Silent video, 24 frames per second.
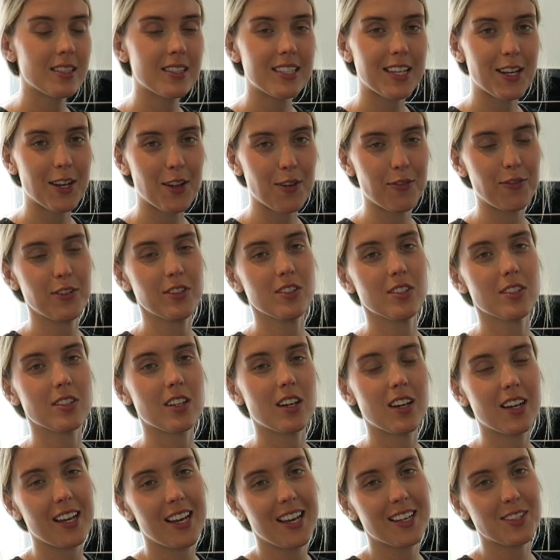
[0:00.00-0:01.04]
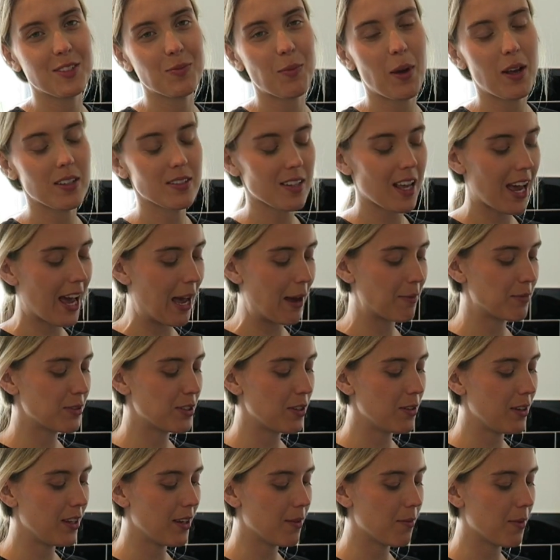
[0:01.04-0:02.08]
Dinner for tonight. It smells
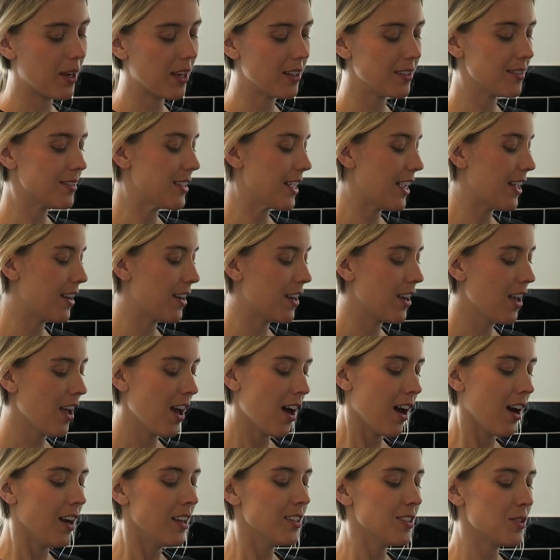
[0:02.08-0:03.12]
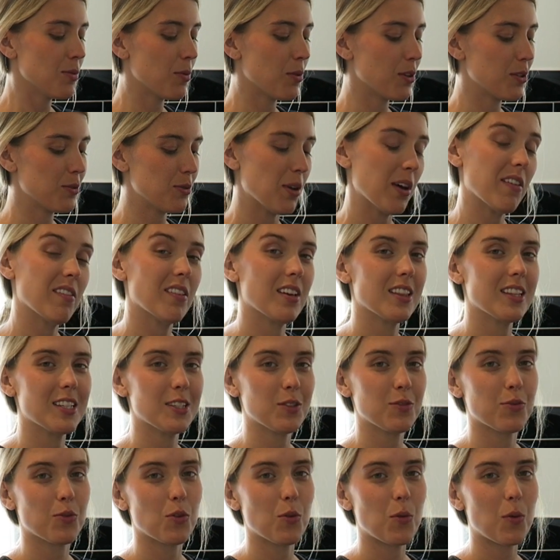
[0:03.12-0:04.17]
absolutely amazing. To be honest, we haven't had
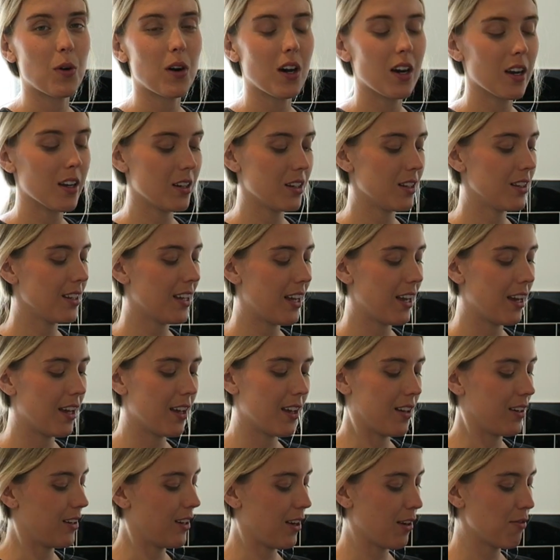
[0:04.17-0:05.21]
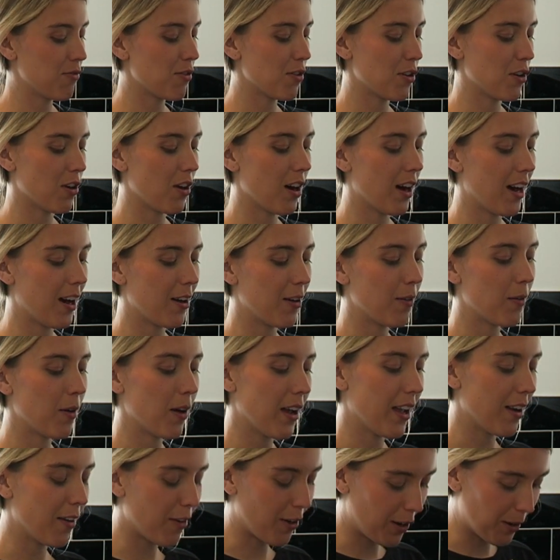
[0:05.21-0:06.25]
this for a while and I forgot how
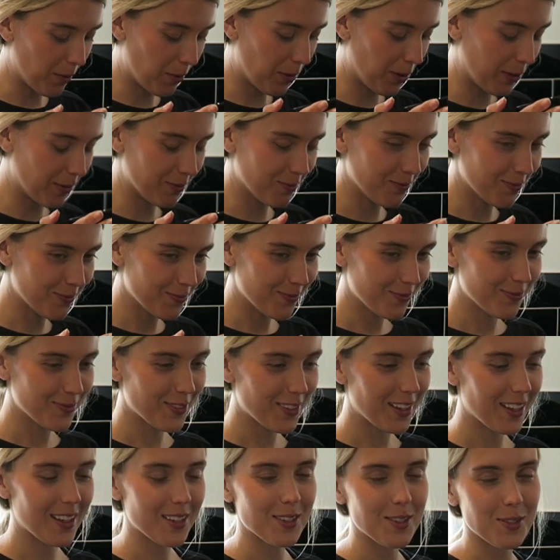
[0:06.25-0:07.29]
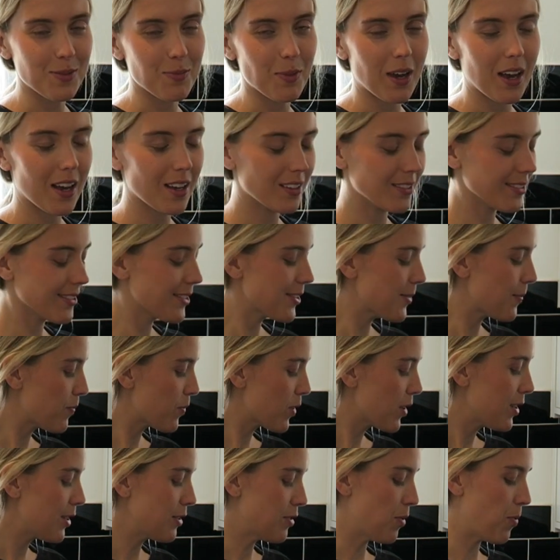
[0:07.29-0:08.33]
incredible it smells.
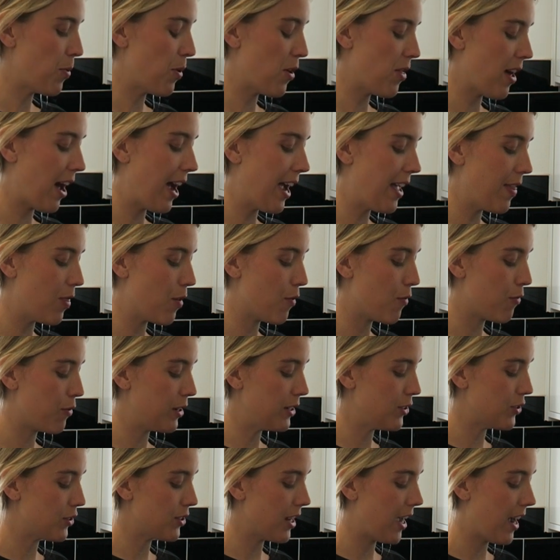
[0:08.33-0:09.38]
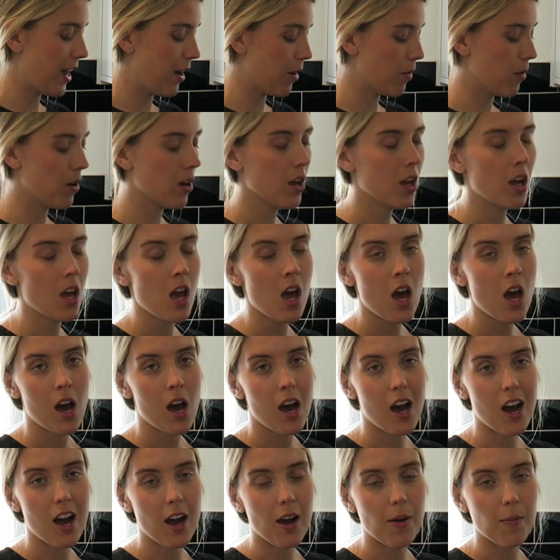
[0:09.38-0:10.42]
So put that in the fridge now,
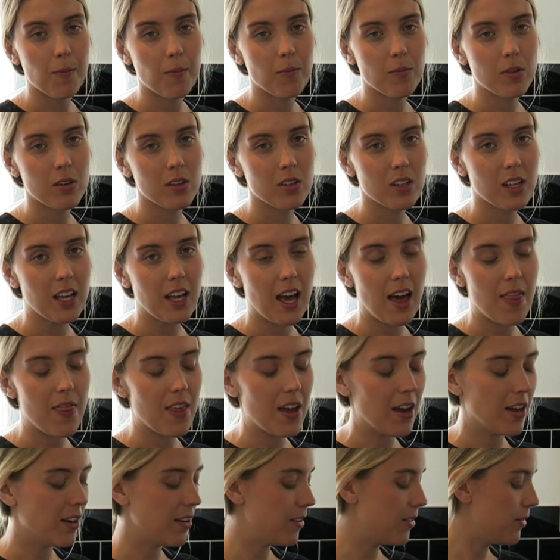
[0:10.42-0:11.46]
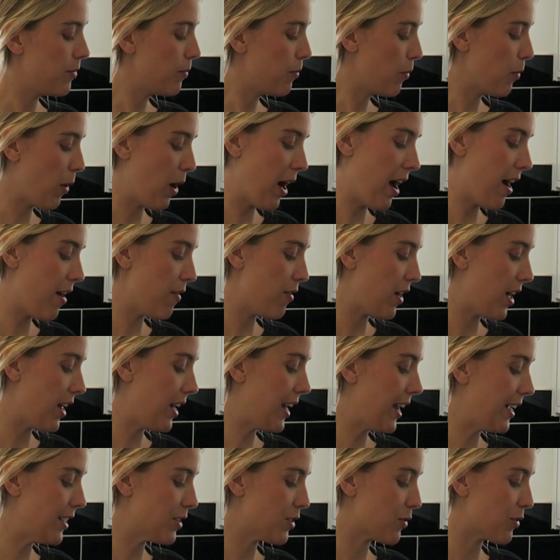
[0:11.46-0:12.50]
um, and then we'll have
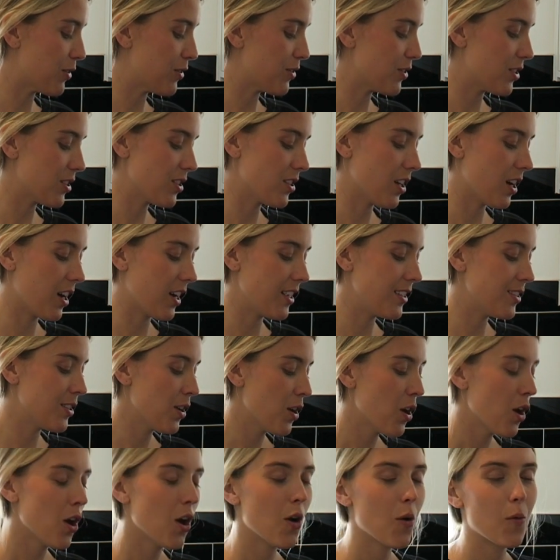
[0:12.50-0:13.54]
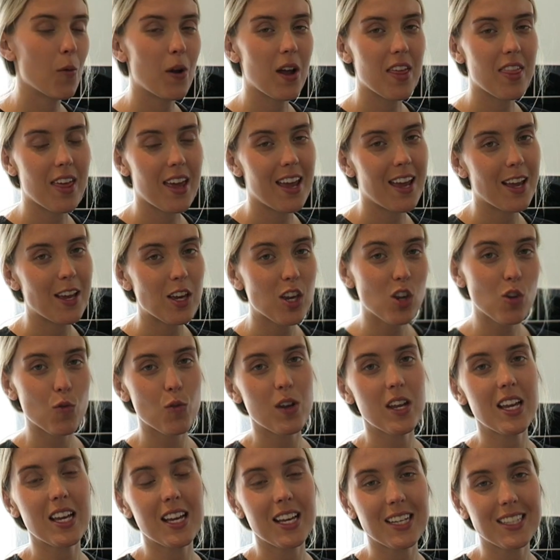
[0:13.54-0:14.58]
that later on tonight with a
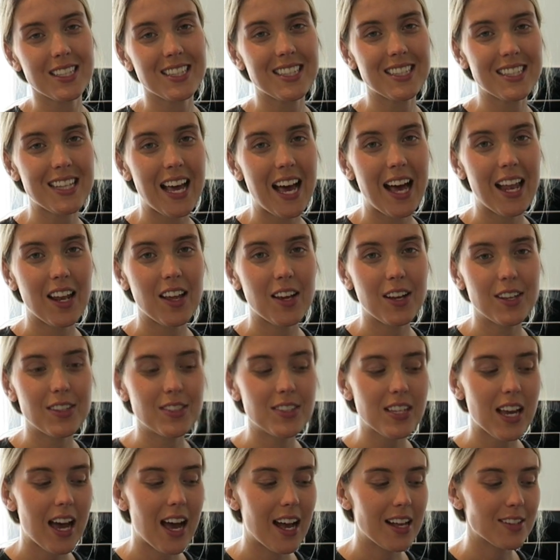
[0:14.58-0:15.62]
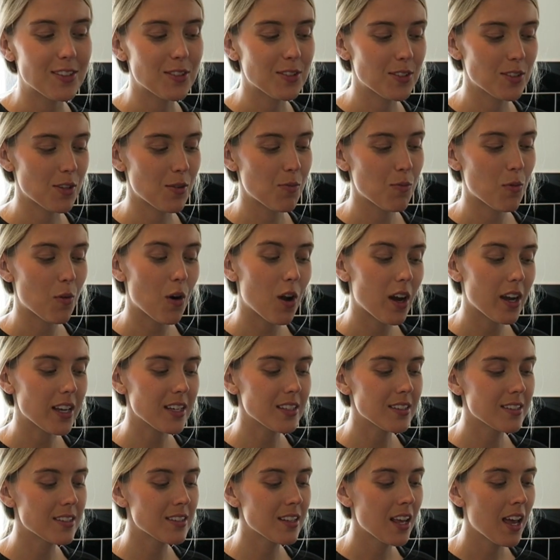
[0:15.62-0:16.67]
Greek salad and some
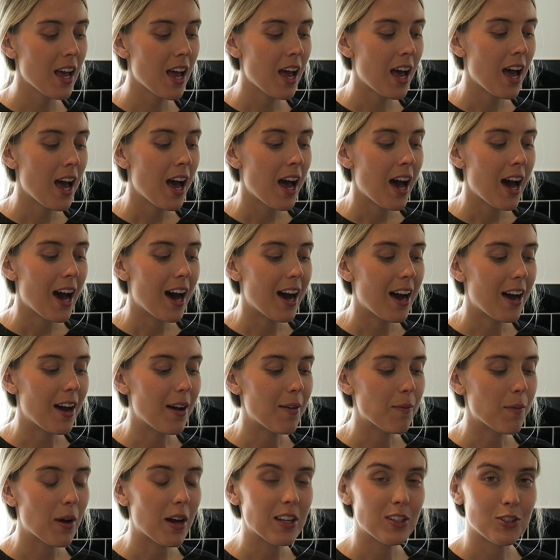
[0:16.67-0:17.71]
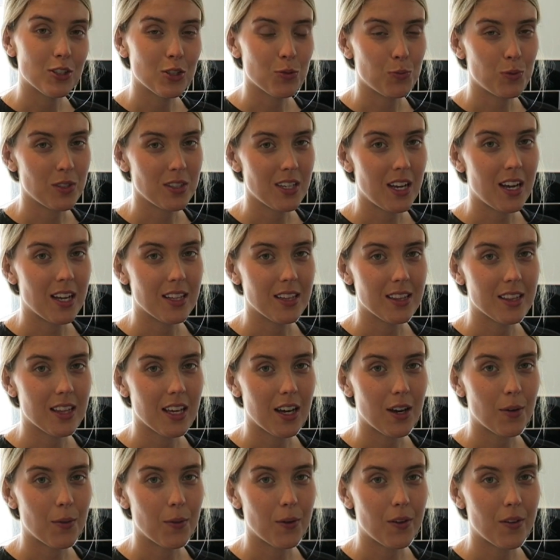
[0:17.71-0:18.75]
rice, um, and just pretend
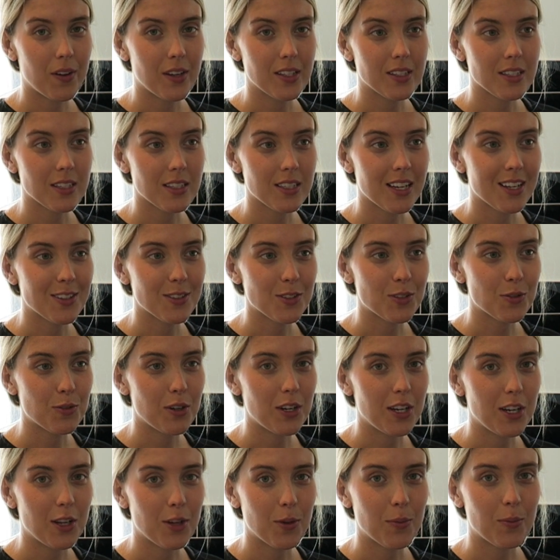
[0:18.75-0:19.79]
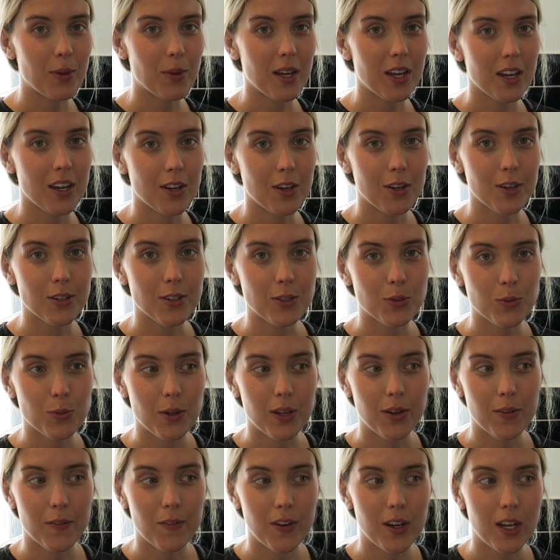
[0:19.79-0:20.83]
that we're in Santorini or Mykonos
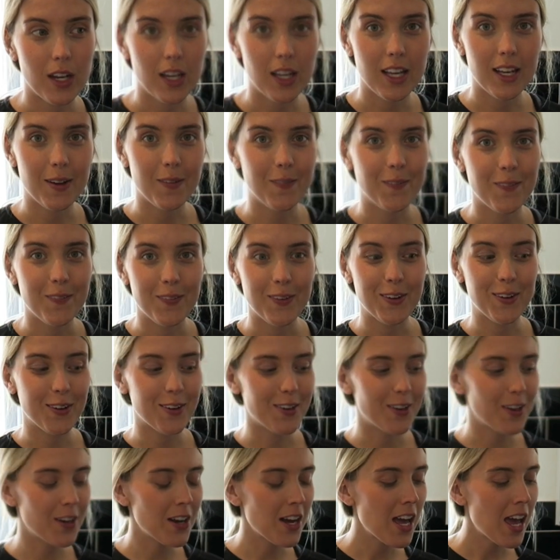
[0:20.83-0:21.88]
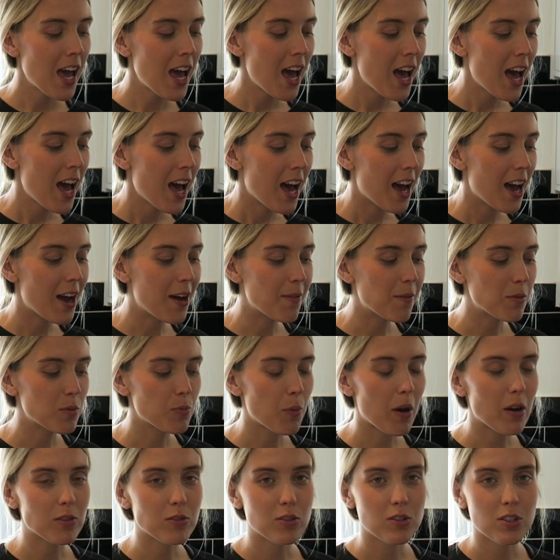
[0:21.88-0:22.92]
when really we're not. Um, we're
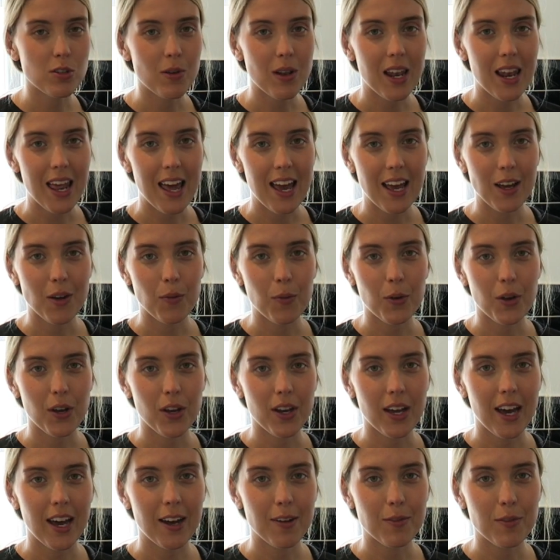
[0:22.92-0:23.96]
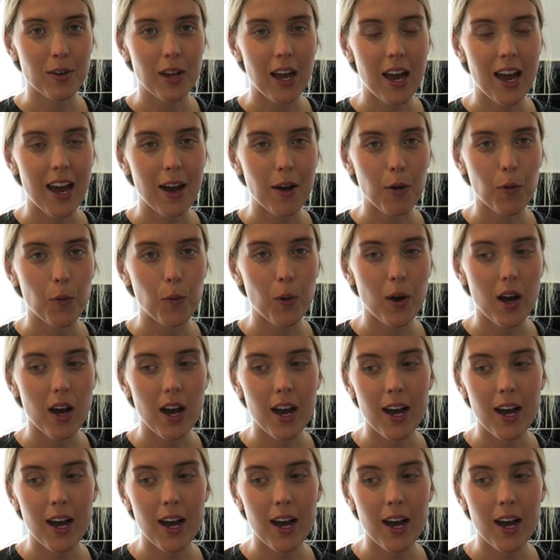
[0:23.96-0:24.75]
about to do a leg workout now.